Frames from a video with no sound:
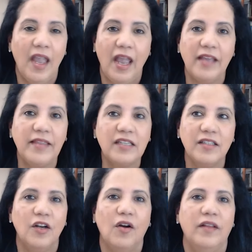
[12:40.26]
and that's,
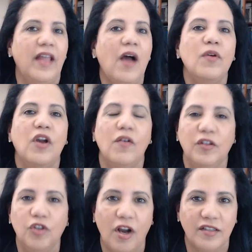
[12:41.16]
you know, and now we're going
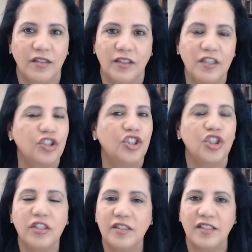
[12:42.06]
into cost of goods
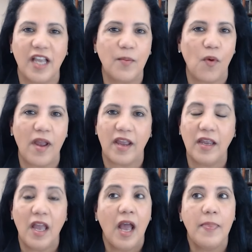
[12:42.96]
just the same
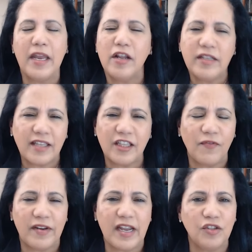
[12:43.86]
way. And then understanding
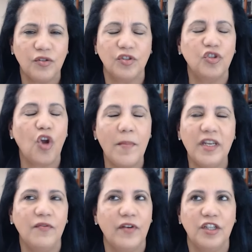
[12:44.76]
financials. So
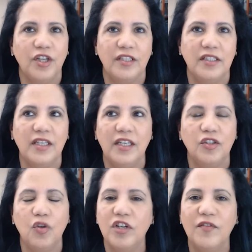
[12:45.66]
many
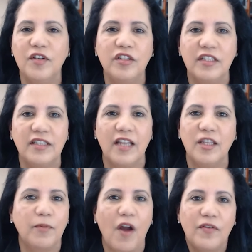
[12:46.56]
franchisees don't even understand
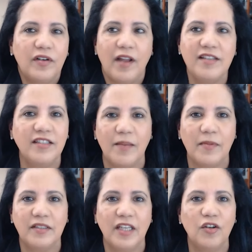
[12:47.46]
the profit and loss
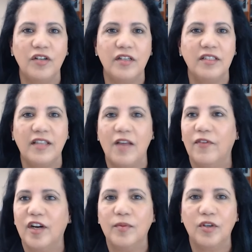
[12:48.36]
statements. They don't understand
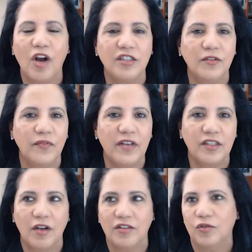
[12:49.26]
variable costs and
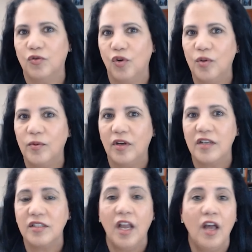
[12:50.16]
fixed costs, controllable
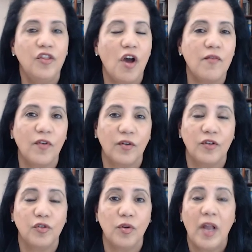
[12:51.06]
costs, non
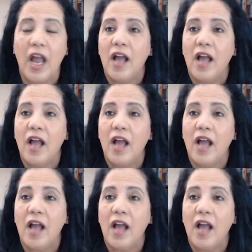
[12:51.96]
control.